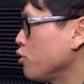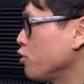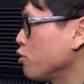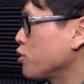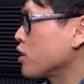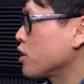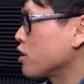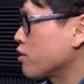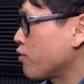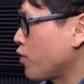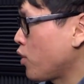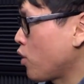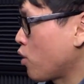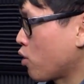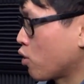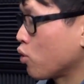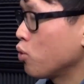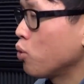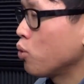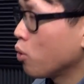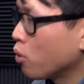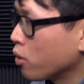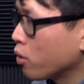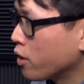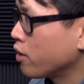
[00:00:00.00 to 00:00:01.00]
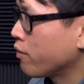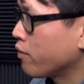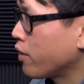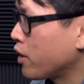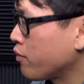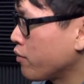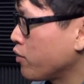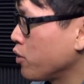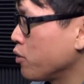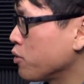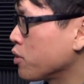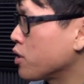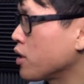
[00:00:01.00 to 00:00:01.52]
uses for VR, cool,
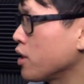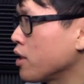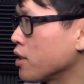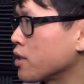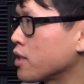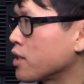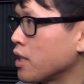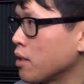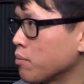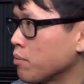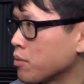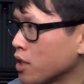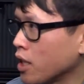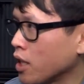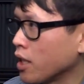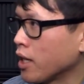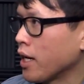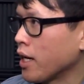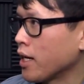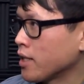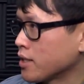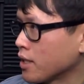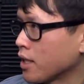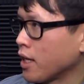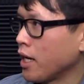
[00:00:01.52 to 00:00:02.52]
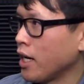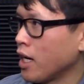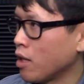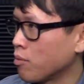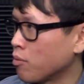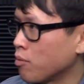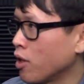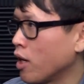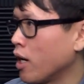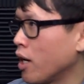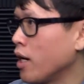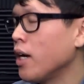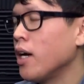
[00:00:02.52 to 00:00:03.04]
innovative uses. Samsung has a
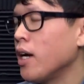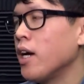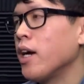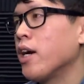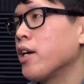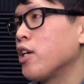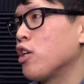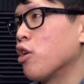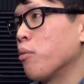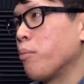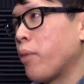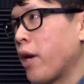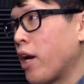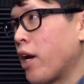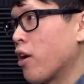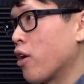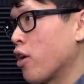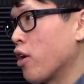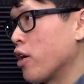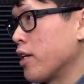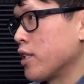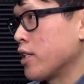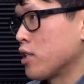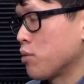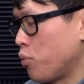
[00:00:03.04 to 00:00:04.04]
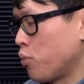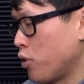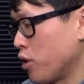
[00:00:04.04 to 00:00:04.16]
camera. Parrot has